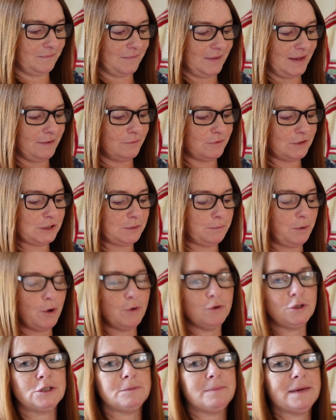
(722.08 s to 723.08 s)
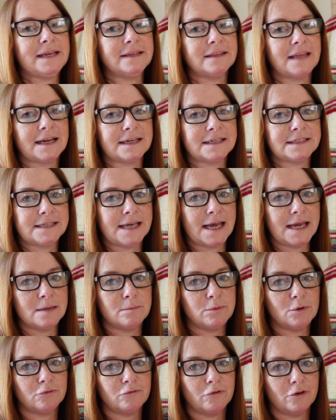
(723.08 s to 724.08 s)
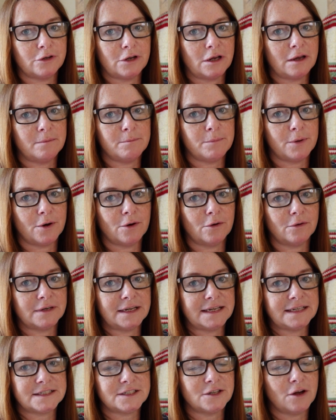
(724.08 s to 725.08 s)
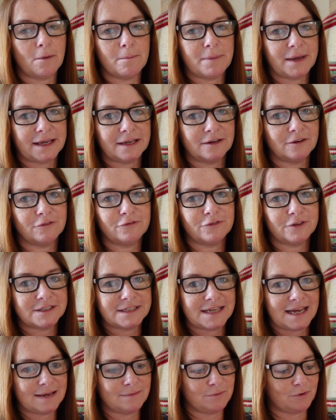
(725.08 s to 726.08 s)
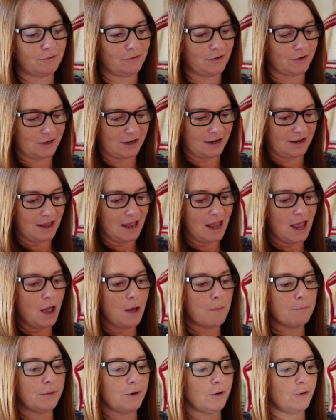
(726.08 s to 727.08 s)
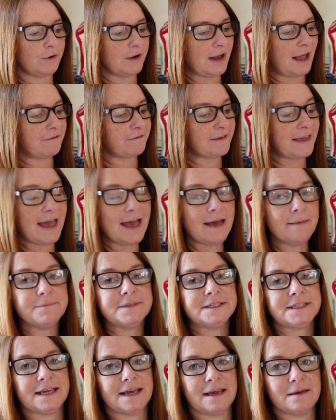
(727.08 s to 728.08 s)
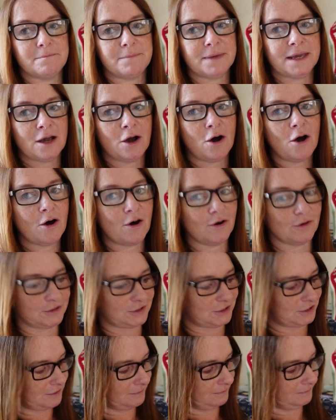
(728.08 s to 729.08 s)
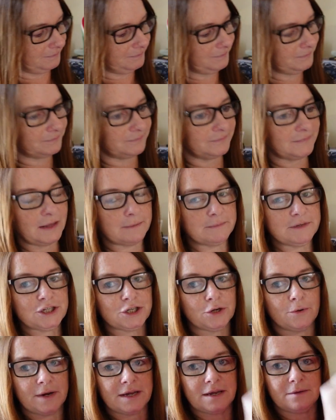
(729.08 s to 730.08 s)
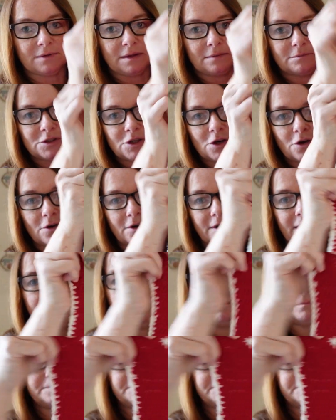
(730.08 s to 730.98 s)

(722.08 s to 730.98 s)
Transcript: It was supposed to be like a table runner, but it's not big enough for a table runner. But I've kept it because, let me show it you while I'm talking.